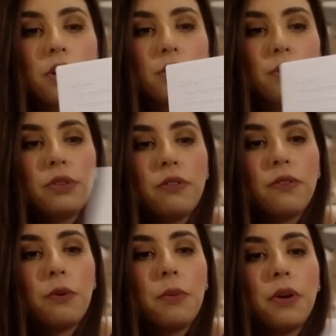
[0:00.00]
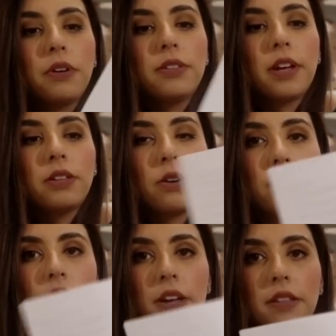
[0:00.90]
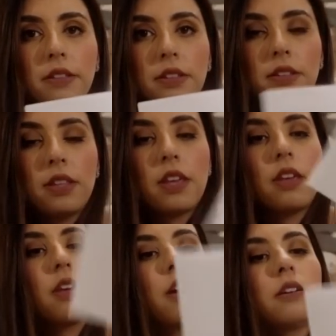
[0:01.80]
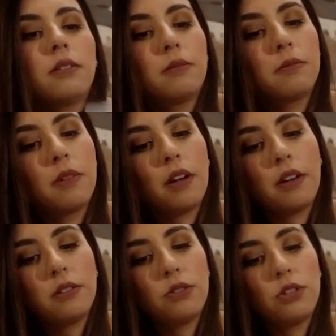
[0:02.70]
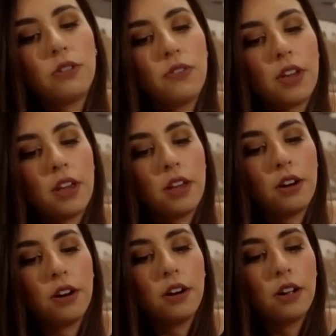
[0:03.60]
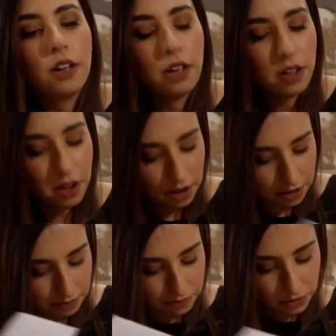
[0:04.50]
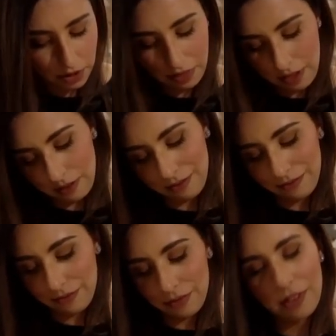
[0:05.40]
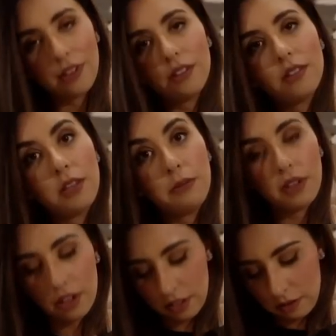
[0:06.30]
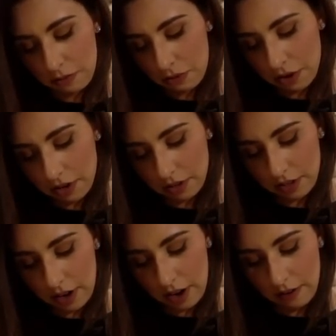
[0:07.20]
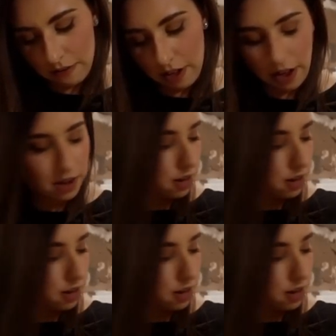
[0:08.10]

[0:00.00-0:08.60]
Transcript: Rue de Faubourg Saint-Honoré. This is the certificate here. So I think seems like it's important to have that.